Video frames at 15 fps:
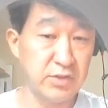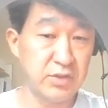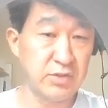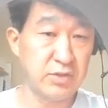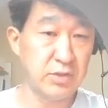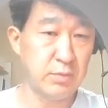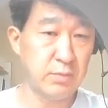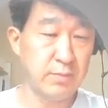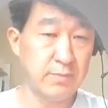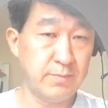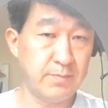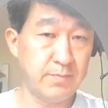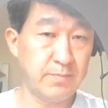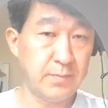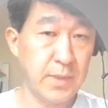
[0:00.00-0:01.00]
YouTube,
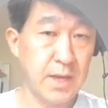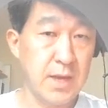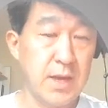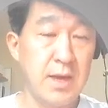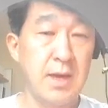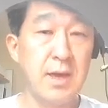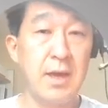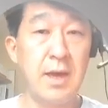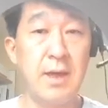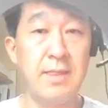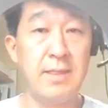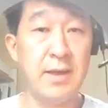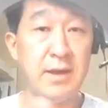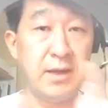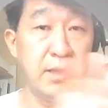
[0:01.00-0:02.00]
and
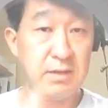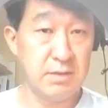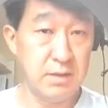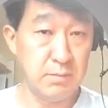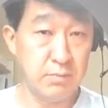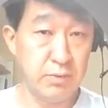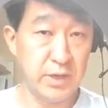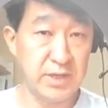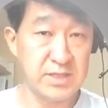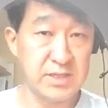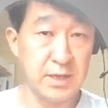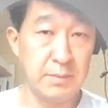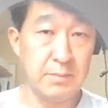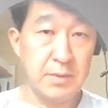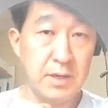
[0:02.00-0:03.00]
then it brings
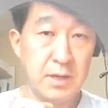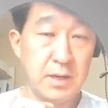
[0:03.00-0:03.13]
up